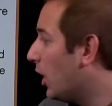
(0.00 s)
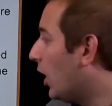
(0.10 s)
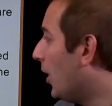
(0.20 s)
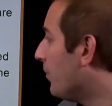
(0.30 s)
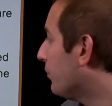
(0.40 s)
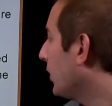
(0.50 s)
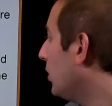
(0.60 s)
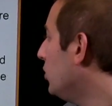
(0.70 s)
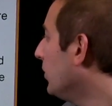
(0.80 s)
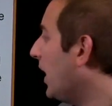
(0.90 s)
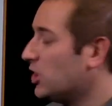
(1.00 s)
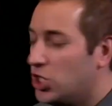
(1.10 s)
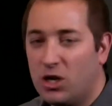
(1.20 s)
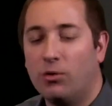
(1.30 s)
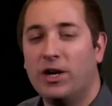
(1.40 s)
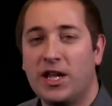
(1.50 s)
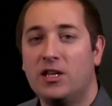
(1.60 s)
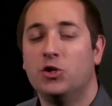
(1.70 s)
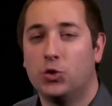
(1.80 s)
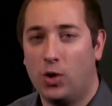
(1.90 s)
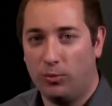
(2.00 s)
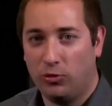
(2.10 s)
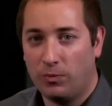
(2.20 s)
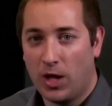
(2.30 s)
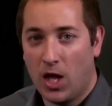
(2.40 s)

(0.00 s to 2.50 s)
you can generate an interrupt.